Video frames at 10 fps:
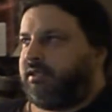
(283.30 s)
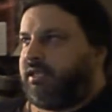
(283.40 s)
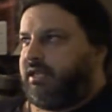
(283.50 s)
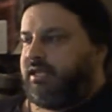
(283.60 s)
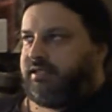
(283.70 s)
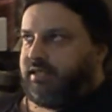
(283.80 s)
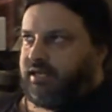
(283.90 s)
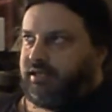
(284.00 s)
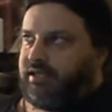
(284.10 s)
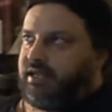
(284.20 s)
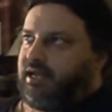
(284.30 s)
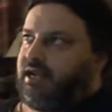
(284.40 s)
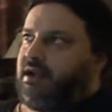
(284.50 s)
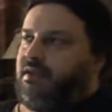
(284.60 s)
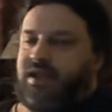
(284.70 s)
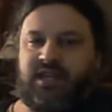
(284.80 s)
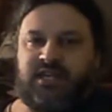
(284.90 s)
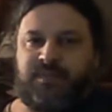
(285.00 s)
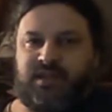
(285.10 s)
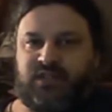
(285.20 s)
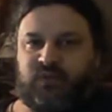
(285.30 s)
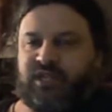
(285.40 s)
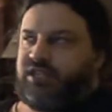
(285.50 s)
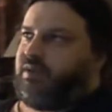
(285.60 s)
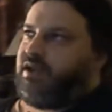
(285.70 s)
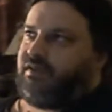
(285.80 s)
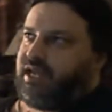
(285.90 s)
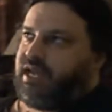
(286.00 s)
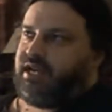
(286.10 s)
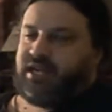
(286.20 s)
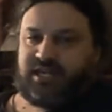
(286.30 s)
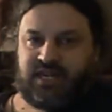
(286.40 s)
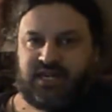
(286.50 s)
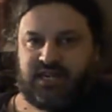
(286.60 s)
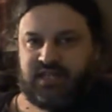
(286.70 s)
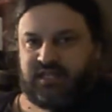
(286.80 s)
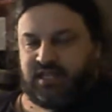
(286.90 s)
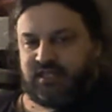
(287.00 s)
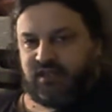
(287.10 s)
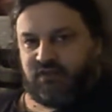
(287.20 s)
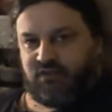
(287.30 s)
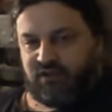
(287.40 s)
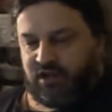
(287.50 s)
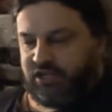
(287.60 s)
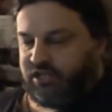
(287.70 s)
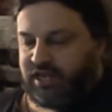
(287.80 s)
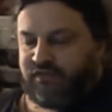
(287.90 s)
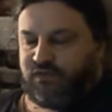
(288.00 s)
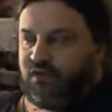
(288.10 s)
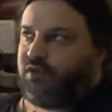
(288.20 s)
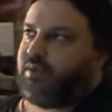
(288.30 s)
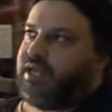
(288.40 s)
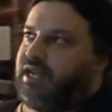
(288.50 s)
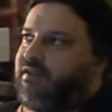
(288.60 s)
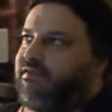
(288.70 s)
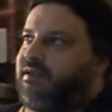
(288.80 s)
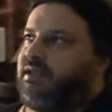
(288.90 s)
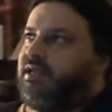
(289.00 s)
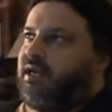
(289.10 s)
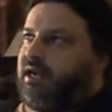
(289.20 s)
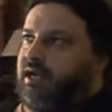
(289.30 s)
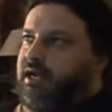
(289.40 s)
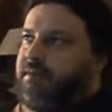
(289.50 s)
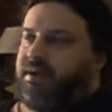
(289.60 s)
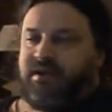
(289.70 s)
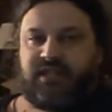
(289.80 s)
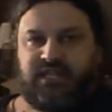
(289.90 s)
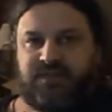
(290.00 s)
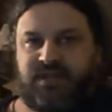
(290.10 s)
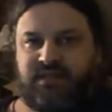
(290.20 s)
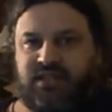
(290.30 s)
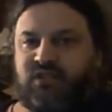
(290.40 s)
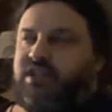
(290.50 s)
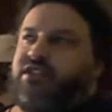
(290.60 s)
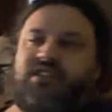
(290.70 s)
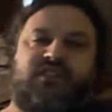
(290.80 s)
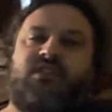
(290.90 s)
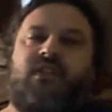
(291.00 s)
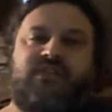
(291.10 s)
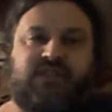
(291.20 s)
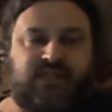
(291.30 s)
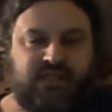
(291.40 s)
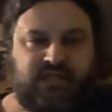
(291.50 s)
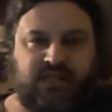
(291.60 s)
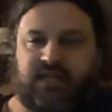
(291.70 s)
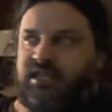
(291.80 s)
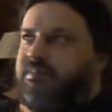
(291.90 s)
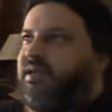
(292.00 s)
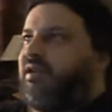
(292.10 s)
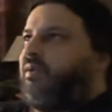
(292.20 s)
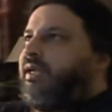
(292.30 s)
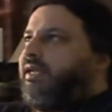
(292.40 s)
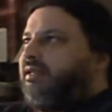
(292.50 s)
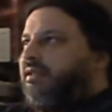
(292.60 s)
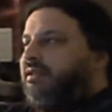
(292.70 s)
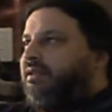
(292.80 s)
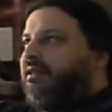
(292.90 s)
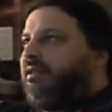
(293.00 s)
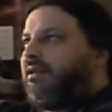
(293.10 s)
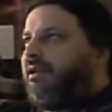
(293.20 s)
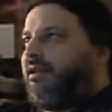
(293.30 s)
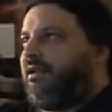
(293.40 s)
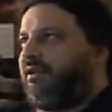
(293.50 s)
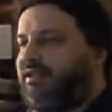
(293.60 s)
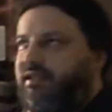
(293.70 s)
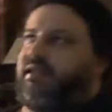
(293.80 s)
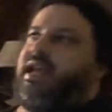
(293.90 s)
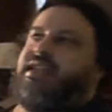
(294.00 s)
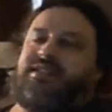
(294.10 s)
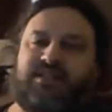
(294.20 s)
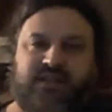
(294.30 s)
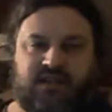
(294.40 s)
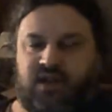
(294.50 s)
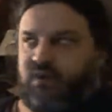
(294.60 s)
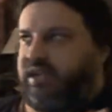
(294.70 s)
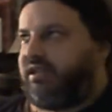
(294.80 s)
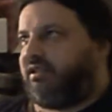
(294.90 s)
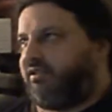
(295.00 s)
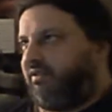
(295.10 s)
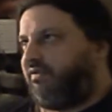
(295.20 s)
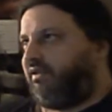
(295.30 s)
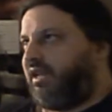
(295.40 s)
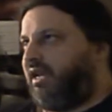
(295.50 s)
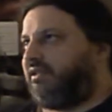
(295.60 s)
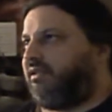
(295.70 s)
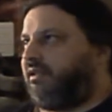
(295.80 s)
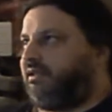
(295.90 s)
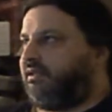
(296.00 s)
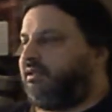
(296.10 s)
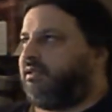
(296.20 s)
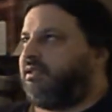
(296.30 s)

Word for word: Incidentally, I call that Independence Week because we have Canada Day, and that, of course, on July fourth we have uh, American Independence Day. So I just let's call it in, uh, Independent Week because uh, it lasts an entire week. So for that, uh,